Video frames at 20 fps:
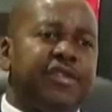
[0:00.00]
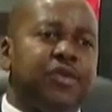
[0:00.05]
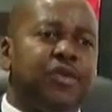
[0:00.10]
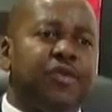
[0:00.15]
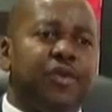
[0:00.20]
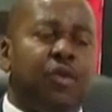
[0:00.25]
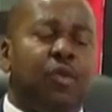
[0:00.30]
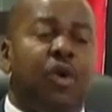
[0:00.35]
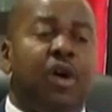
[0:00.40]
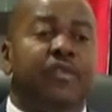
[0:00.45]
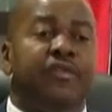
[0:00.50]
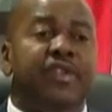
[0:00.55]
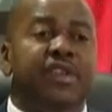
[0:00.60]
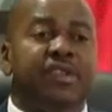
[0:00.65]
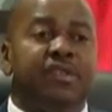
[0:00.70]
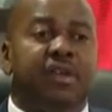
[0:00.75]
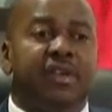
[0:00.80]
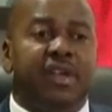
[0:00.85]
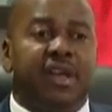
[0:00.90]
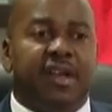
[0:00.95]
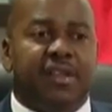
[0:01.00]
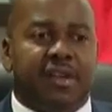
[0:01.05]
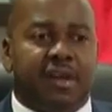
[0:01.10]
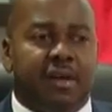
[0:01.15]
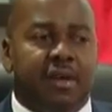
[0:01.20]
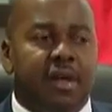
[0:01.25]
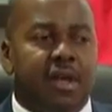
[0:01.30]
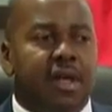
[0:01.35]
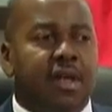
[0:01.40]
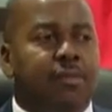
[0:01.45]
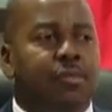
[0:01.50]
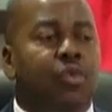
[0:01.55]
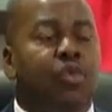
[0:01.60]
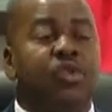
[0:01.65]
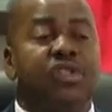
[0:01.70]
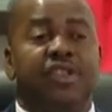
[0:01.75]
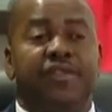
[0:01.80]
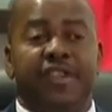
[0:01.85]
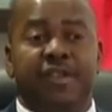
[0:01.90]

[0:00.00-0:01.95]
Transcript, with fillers: school for one reason or the other, most